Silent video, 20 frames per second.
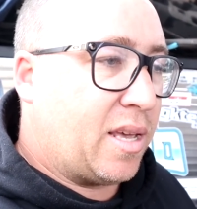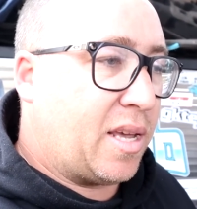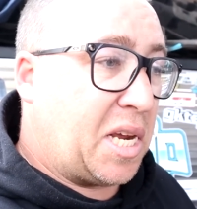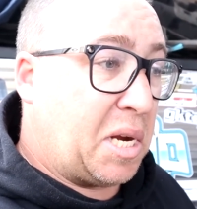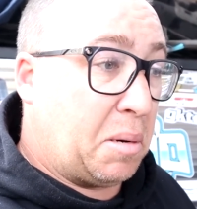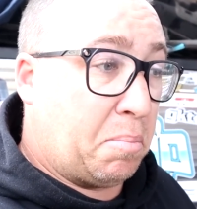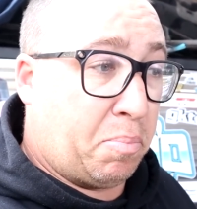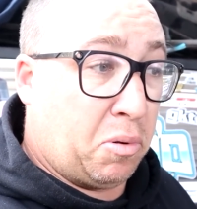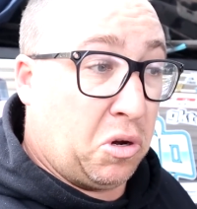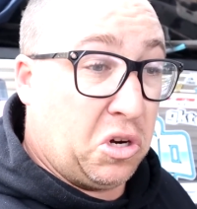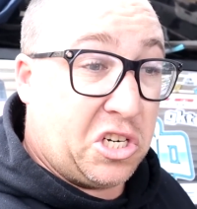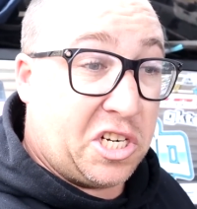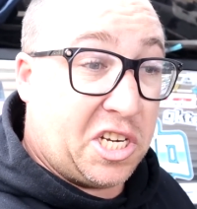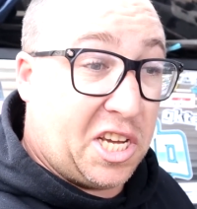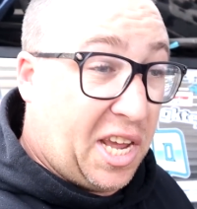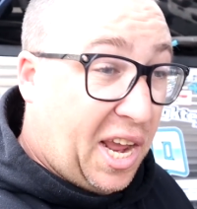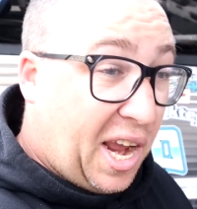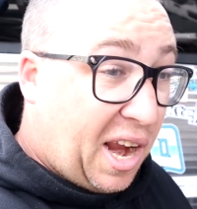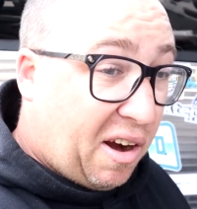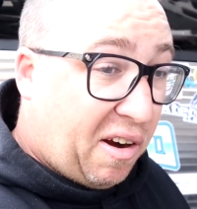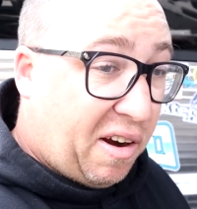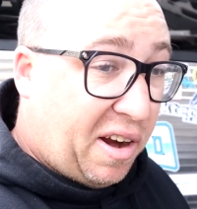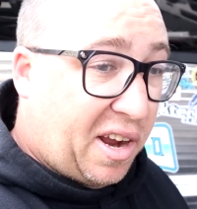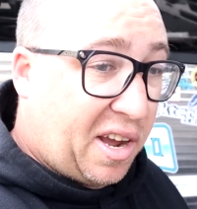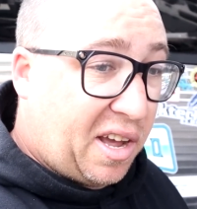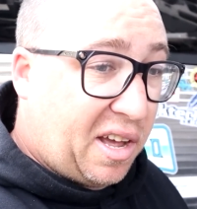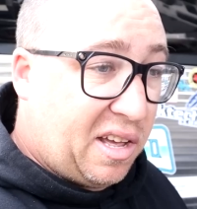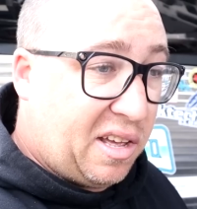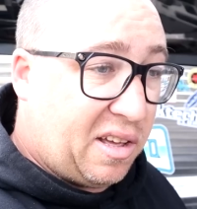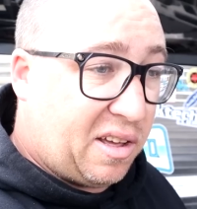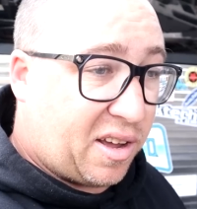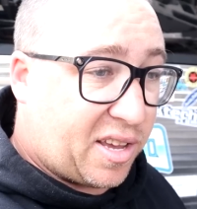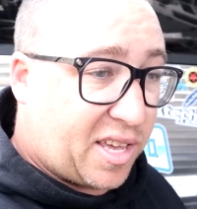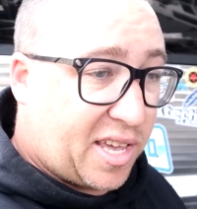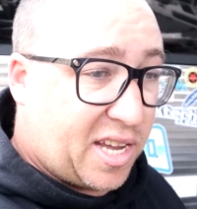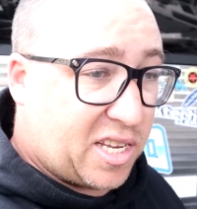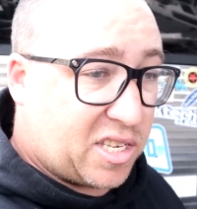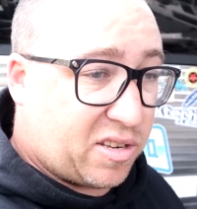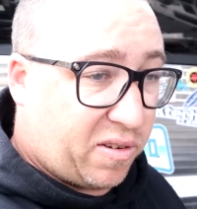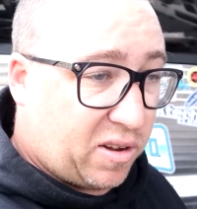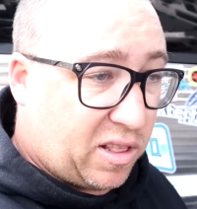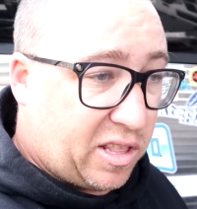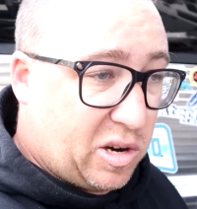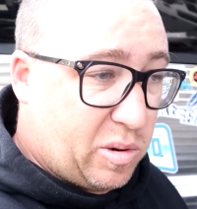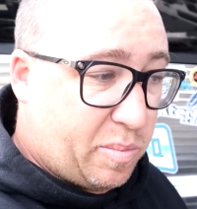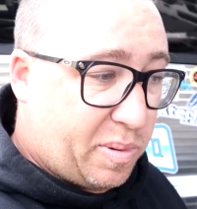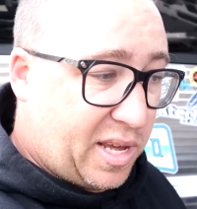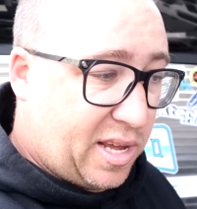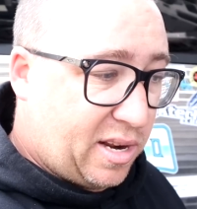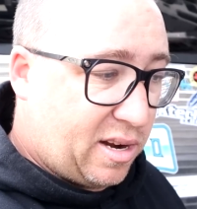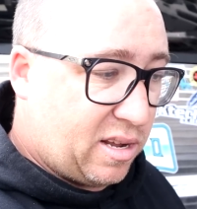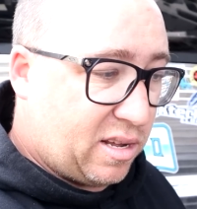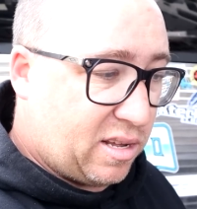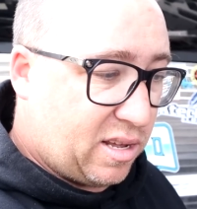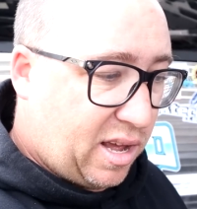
in bushy area, I guess, for a little bit.